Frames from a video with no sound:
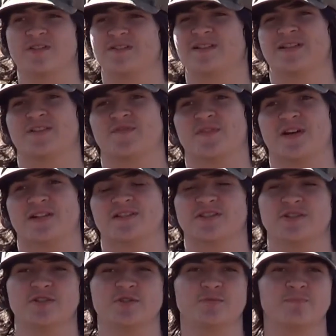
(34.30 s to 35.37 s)
then that's fine
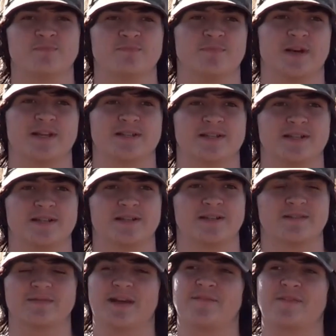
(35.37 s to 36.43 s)
too. But uh,
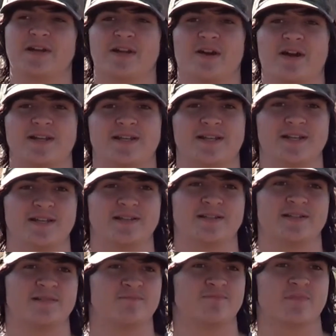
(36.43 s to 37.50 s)
in that video, I did
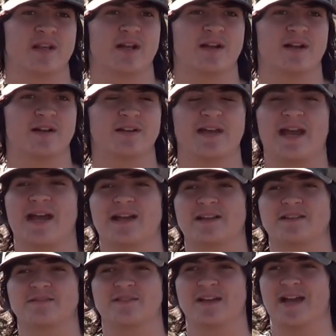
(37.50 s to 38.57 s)
uh, an act
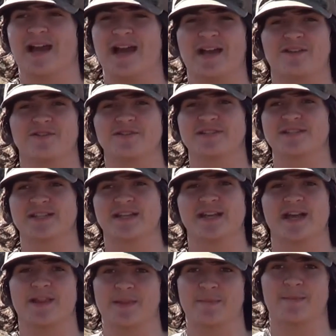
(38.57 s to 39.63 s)
the
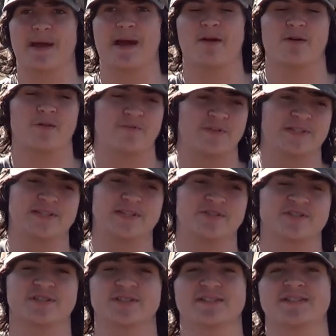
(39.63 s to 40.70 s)
accuracy and the power, if it still
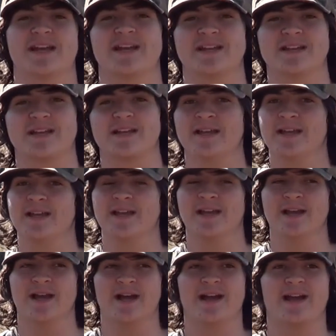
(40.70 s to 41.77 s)
sustained it.
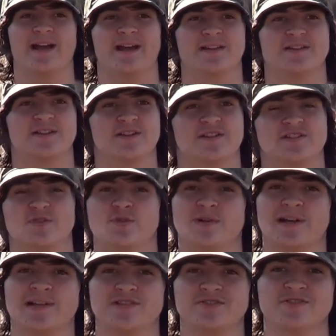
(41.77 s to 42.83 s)
And the short
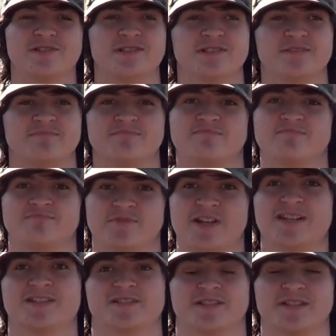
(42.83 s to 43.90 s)
answer is,
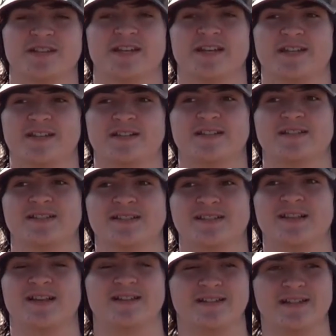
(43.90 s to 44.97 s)
yes, it did. It did,
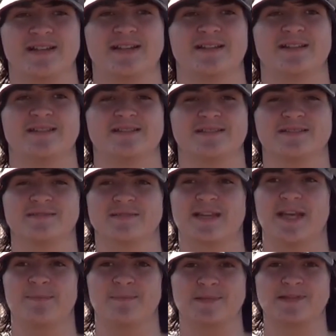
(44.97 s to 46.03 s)
it did
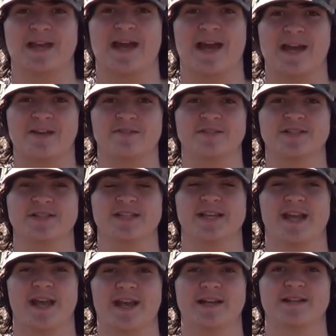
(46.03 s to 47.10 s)
keep its
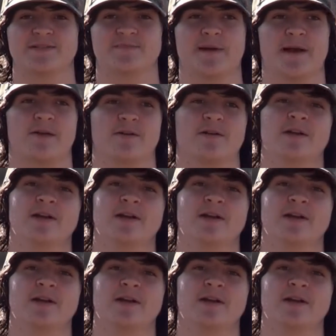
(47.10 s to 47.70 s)
accuracy and its power.